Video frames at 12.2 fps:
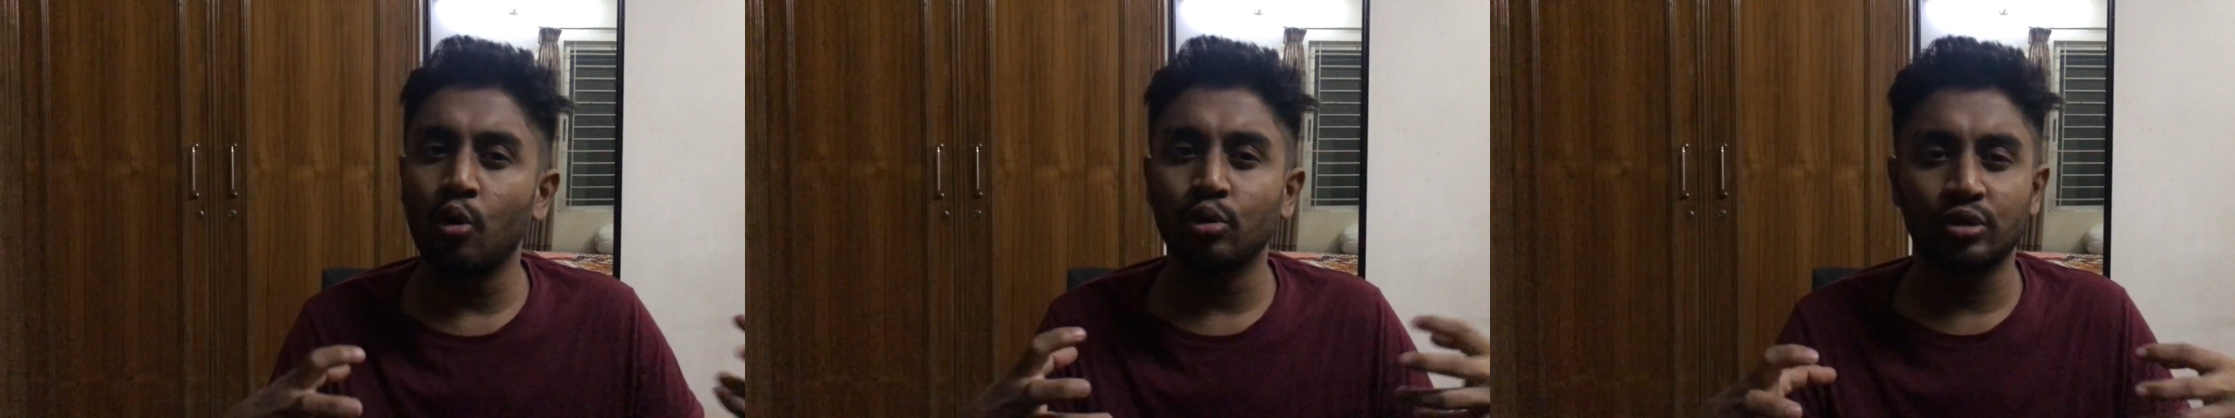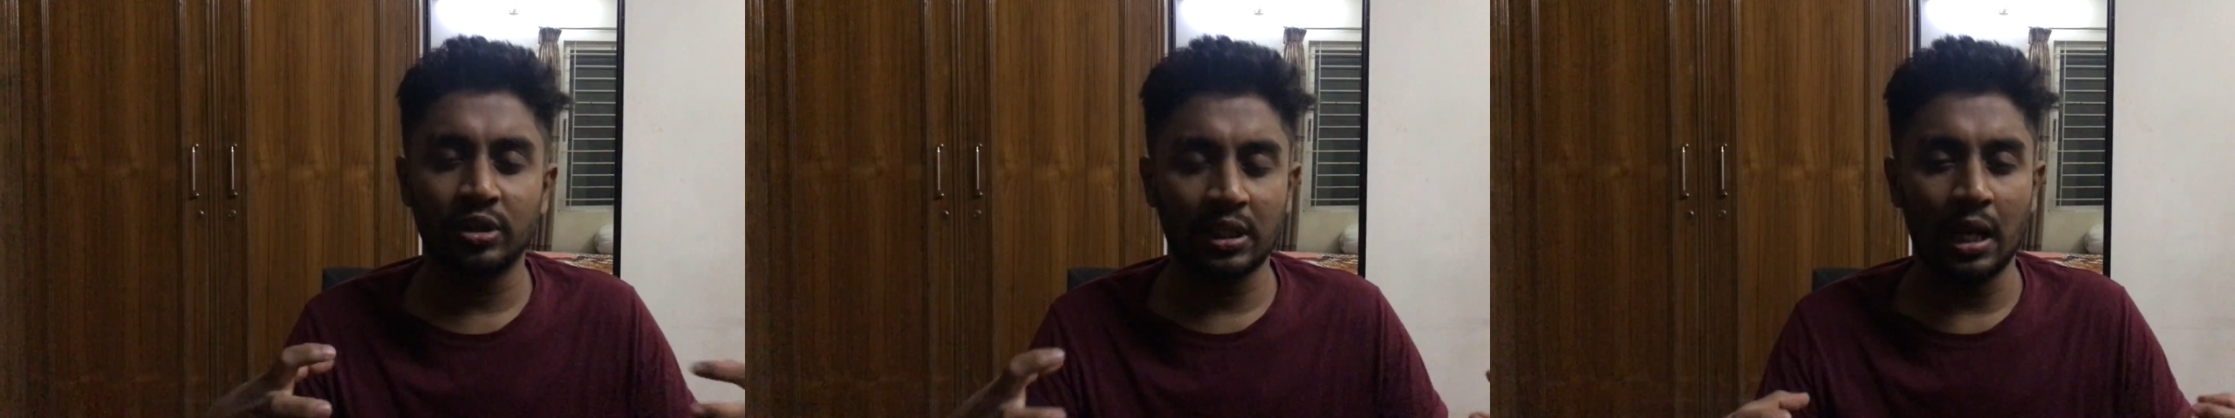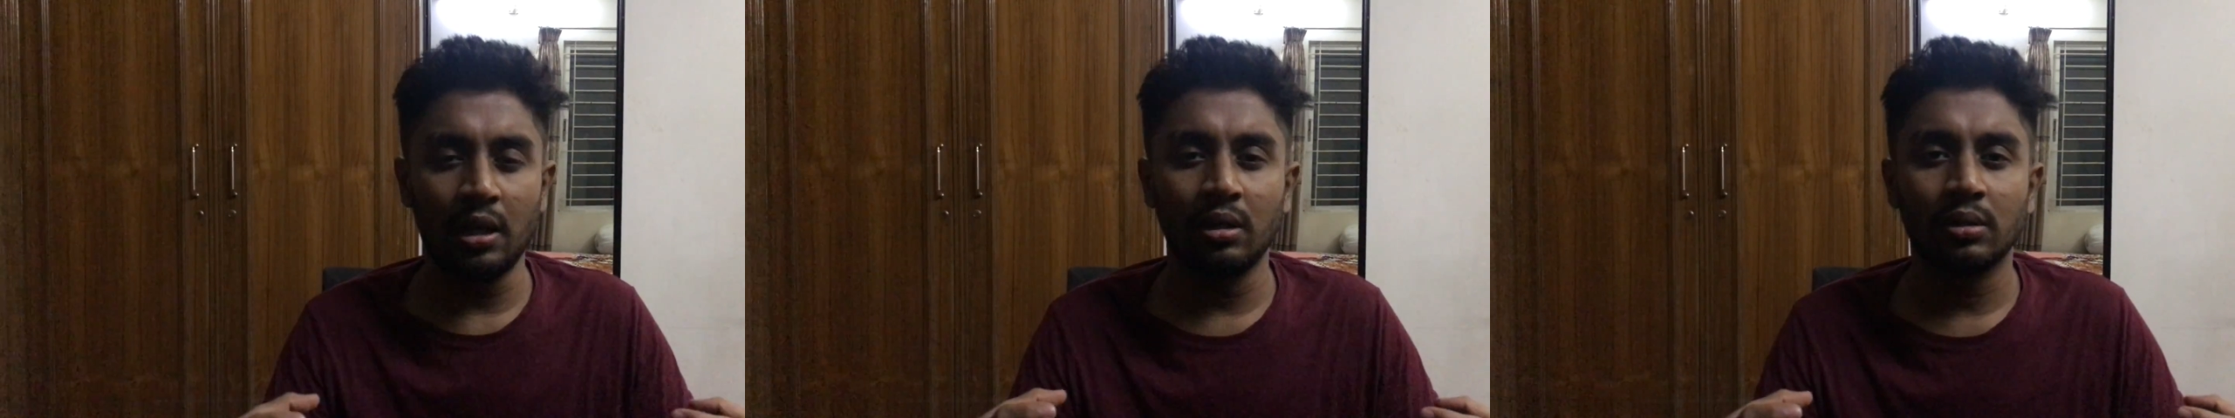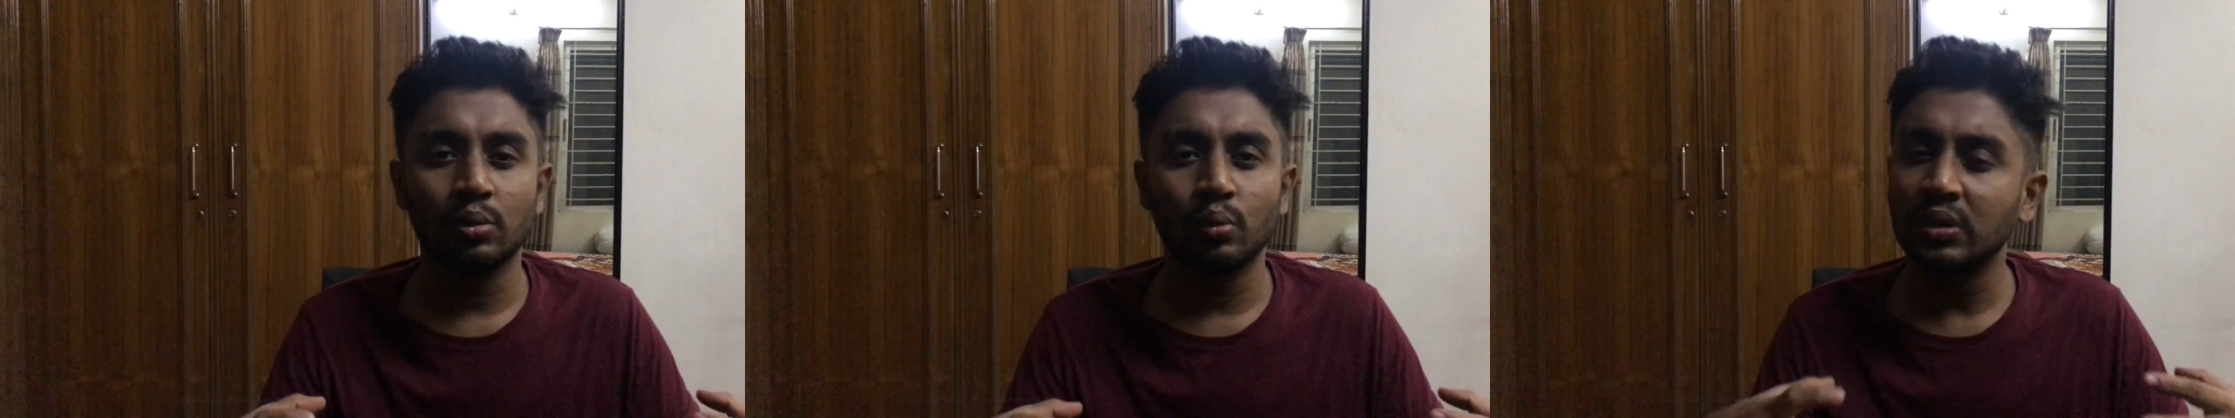own style,
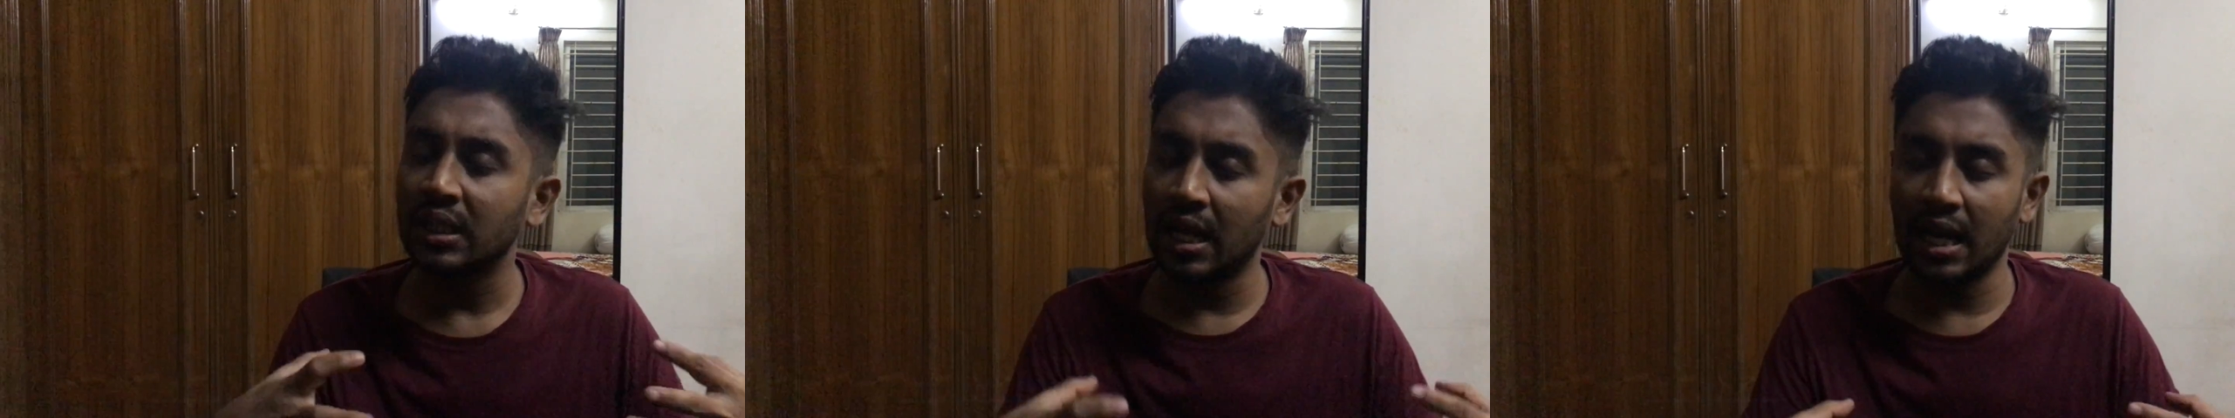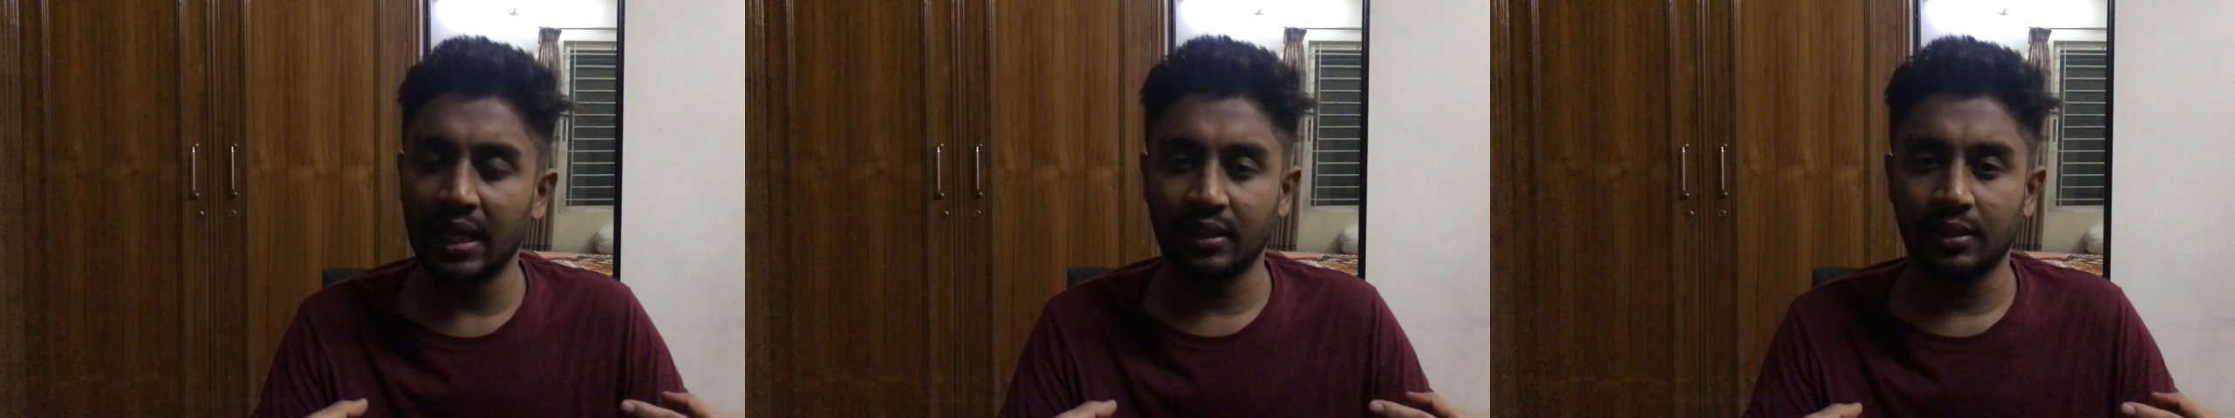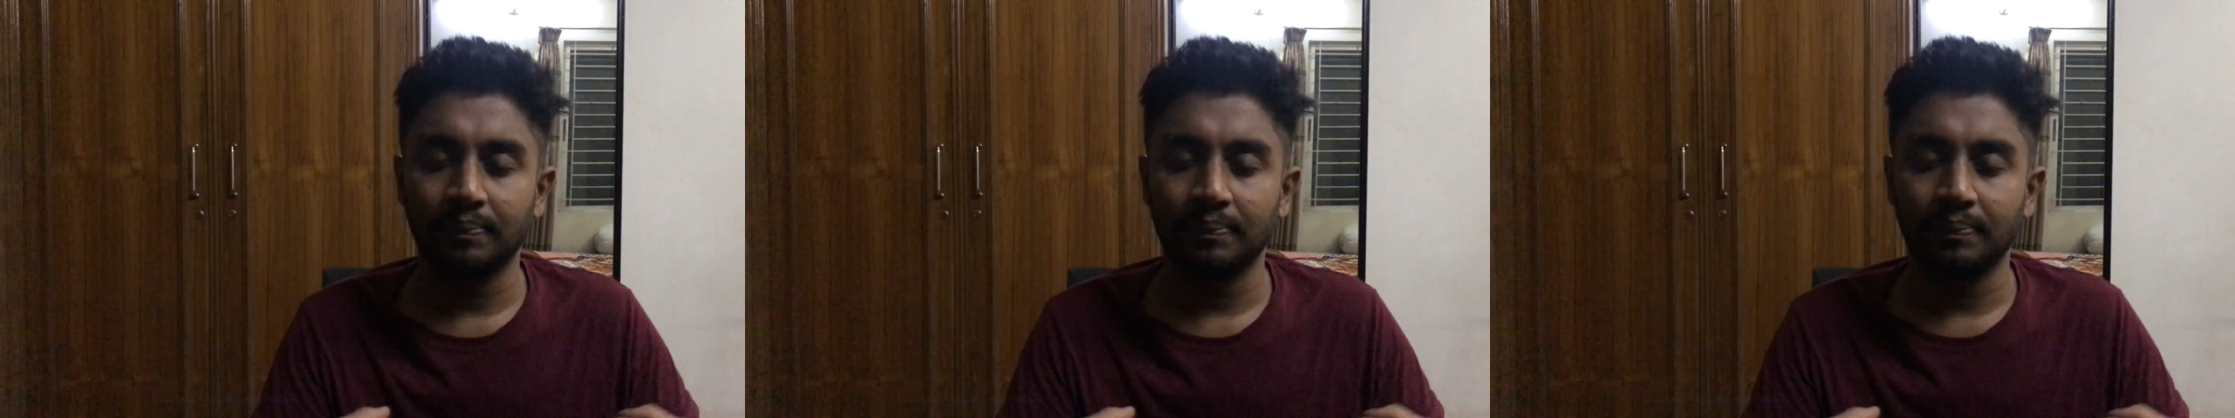which I liked.